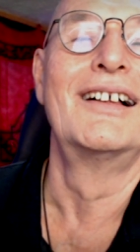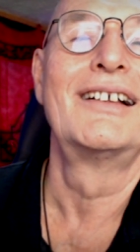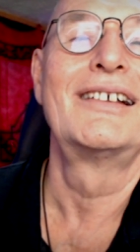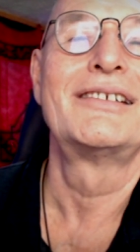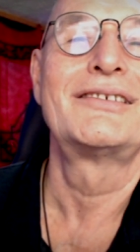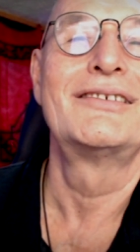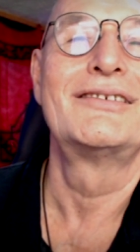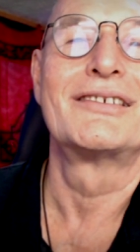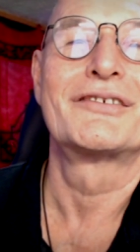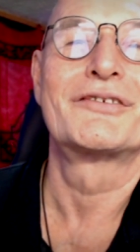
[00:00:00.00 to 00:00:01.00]
And she
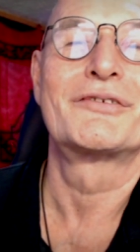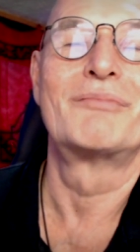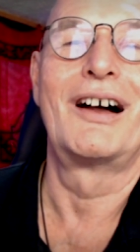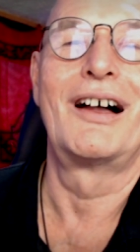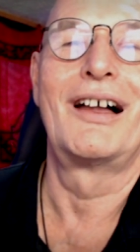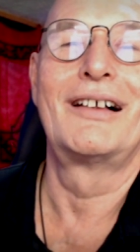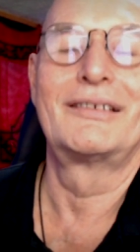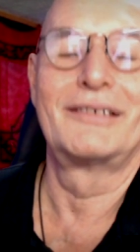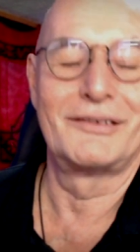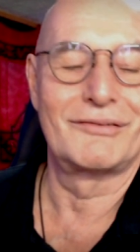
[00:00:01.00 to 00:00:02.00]
just
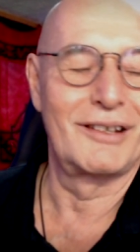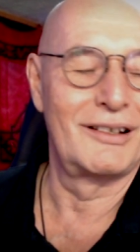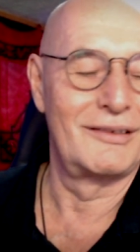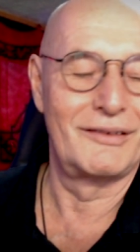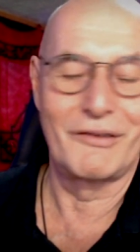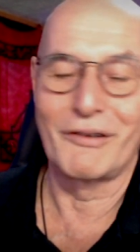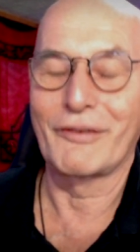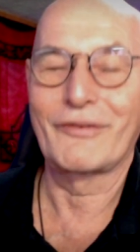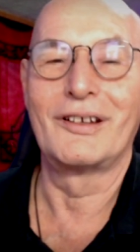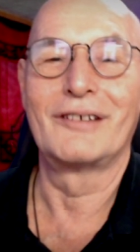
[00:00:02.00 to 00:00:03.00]
smiled and run
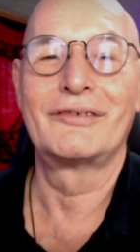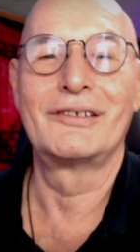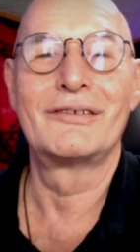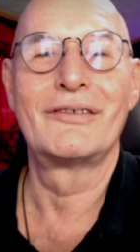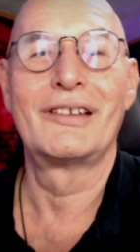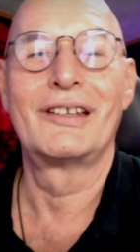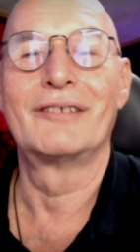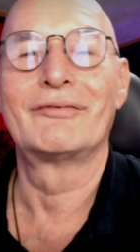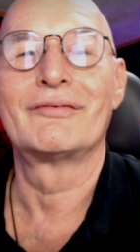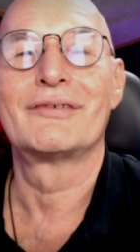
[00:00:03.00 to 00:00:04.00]
earth love into the
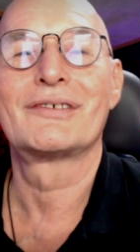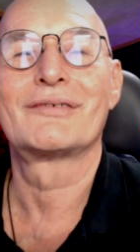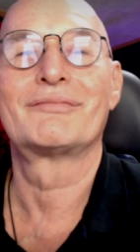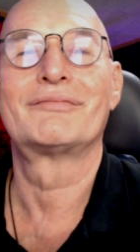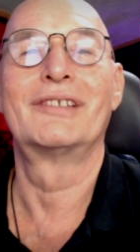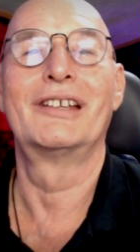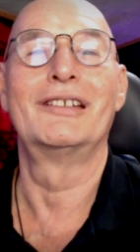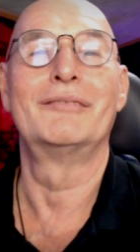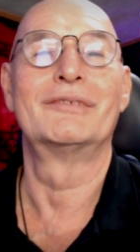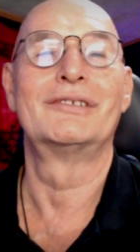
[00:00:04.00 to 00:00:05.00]
heavens.
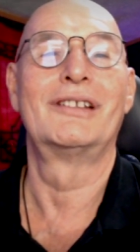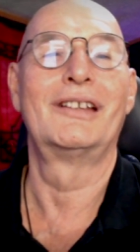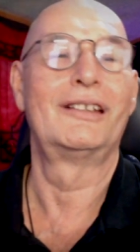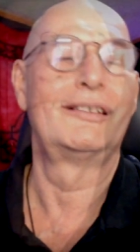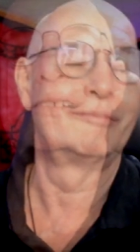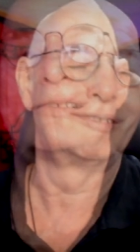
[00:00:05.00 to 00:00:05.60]
Amen. amen.